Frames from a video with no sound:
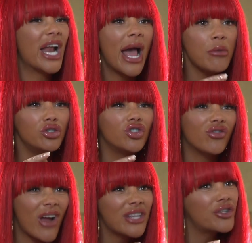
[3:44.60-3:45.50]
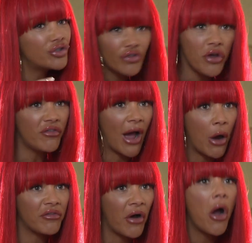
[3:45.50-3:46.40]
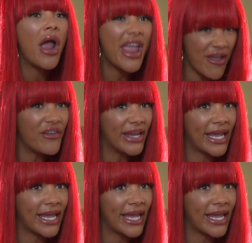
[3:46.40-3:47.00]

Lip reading: and I will drag the truth out of her if it